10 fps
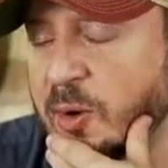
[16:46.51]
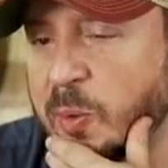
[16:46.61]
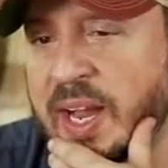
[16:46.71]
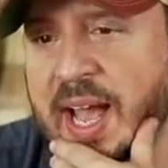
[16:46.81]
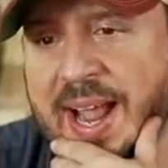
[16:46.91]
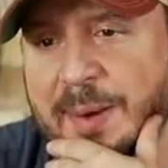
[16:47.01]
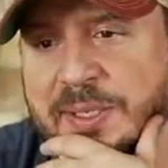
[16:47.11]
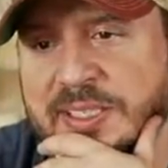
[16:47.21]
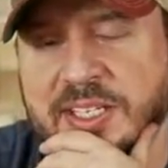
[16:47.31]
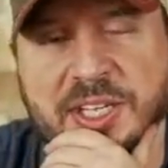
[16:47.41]
We got I
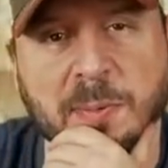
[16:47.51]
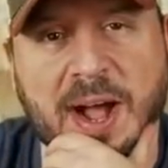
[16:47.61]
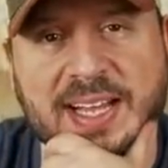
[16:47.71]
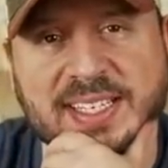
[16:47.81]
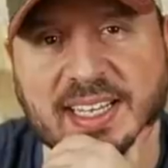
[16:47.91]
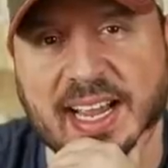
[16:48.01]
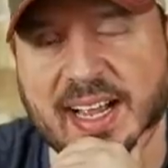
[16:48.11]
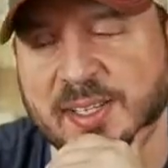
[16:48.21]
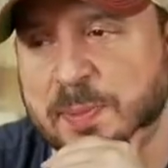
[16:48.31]
Whiskey She Wines in the house.